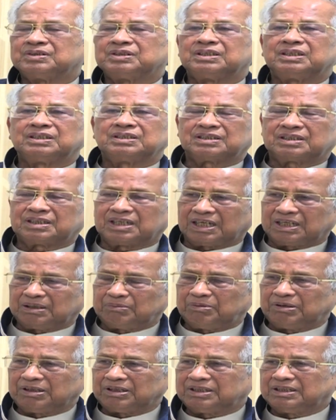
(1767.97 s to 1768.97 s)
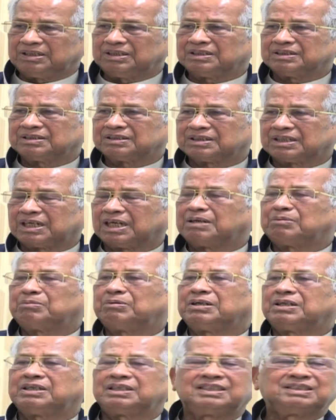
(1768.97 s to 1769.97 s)
his credibility.
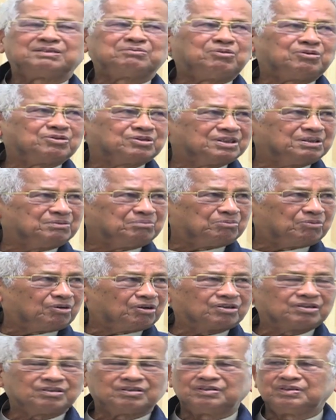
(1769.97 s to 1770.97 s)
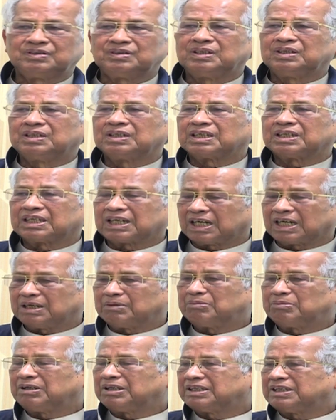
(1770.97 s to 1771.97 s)
Credibility is most important.
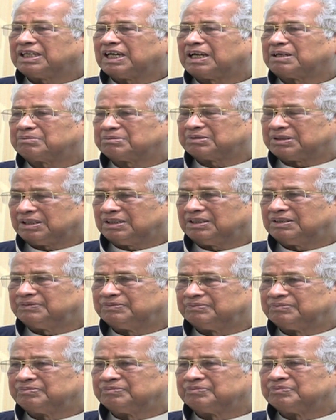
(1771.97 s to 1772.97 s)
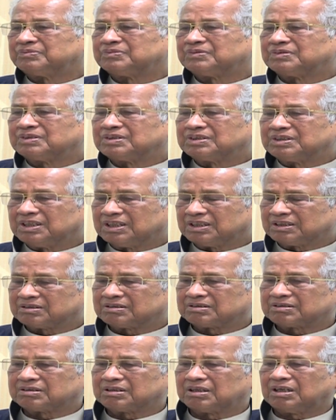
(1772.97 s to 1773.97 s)
Credibility I have seen
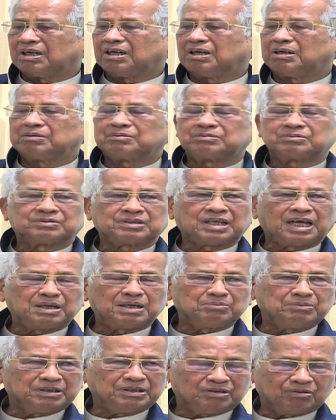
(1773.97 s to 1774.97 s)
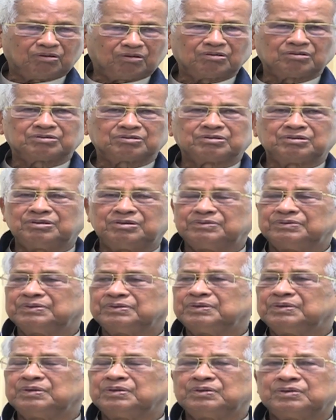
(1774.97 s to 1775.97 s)
this time it also.
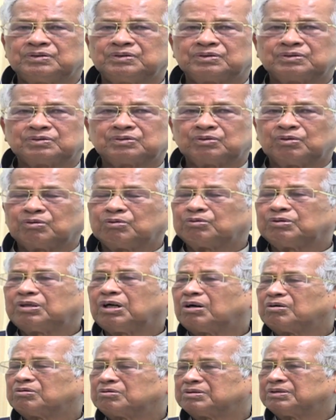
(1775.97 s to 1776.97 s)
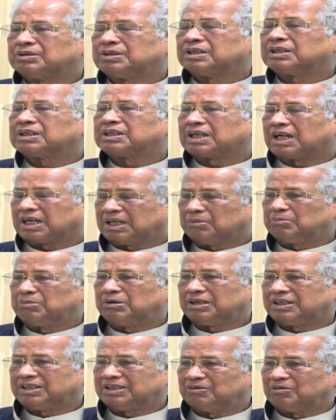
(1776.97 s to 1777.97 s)
So without
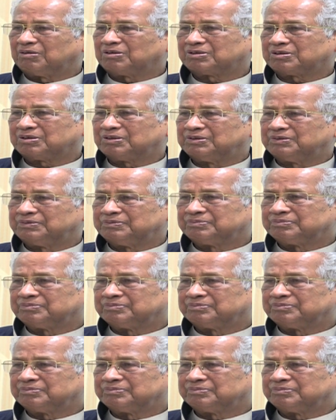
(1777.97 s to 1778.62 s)
credibility also,